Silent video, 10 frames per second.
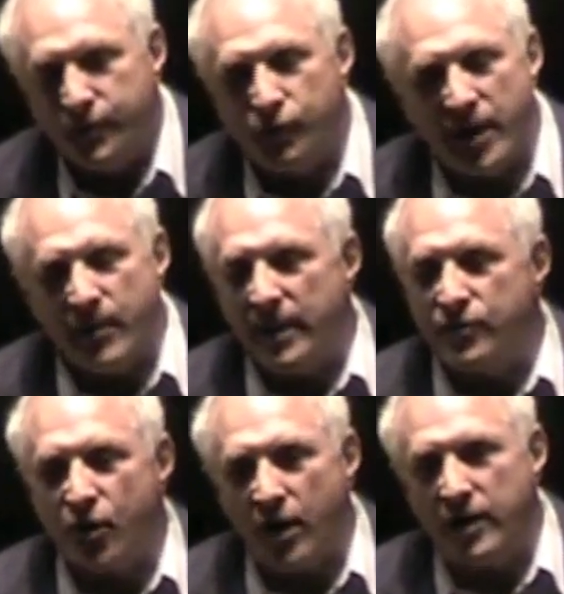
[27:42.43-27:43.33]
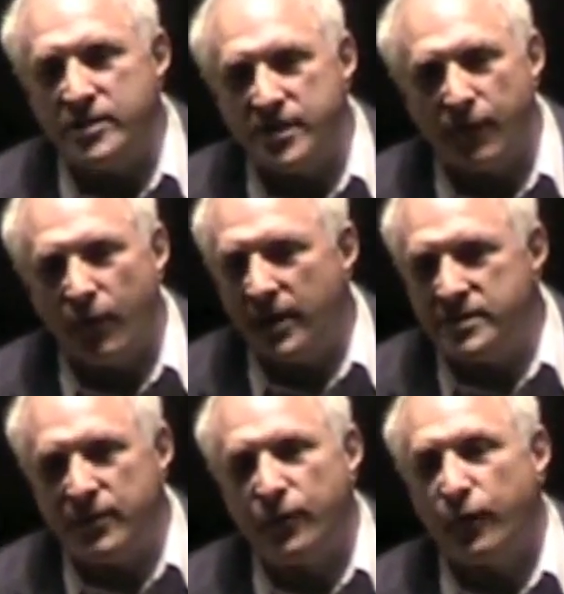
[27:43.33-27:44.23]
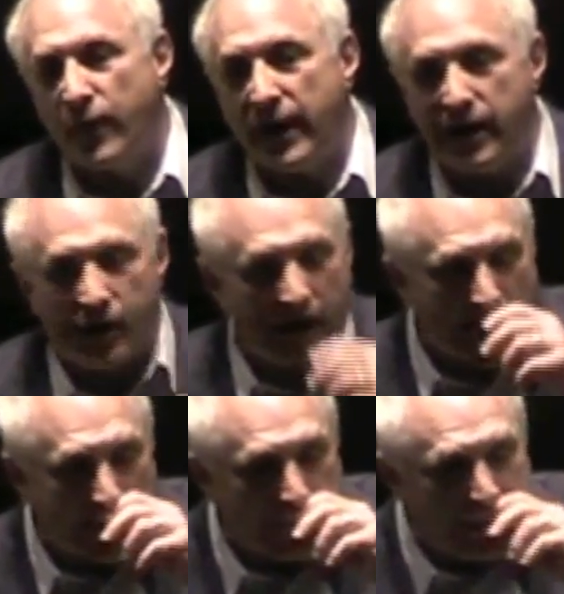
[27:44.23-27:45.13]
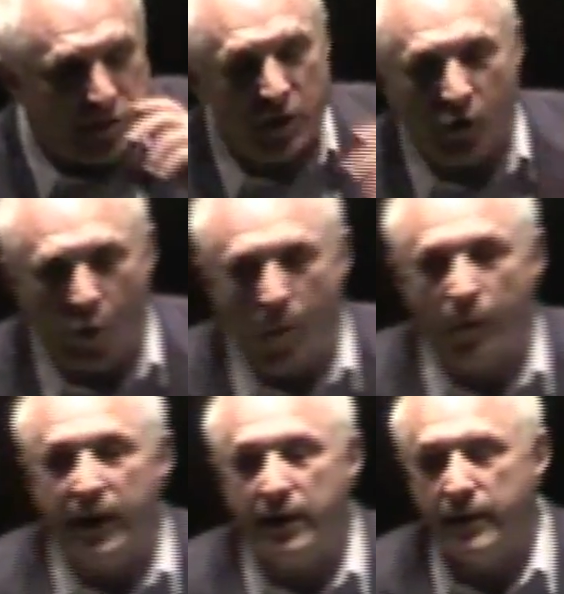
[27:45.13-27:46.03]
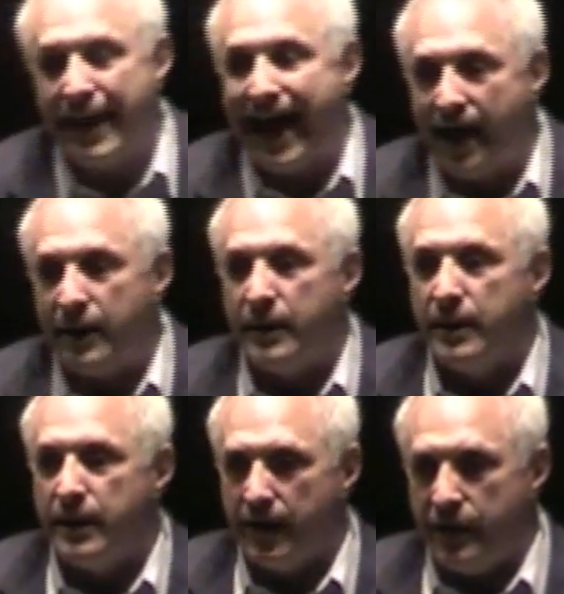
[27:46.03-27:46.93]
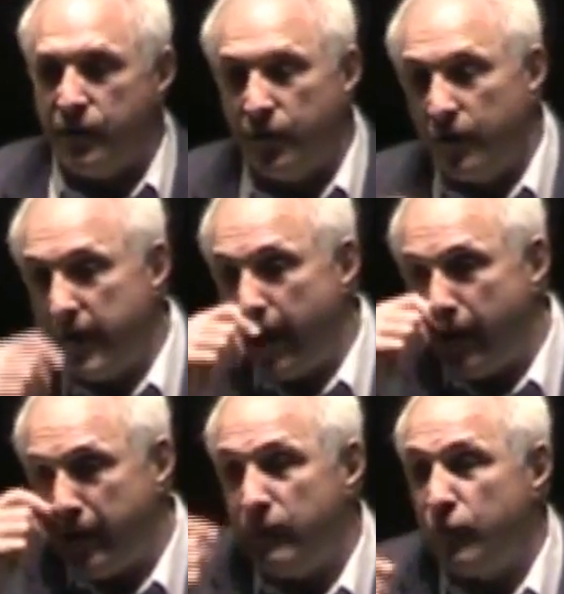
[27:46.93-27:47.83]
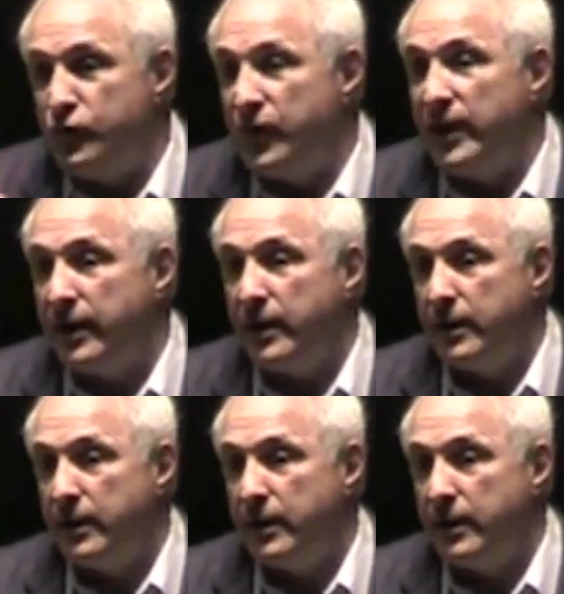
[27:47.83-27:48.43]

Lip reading: Dreaming and talking to yourself, well, that's free. And you got to make sure you incorporate that into your daily routine.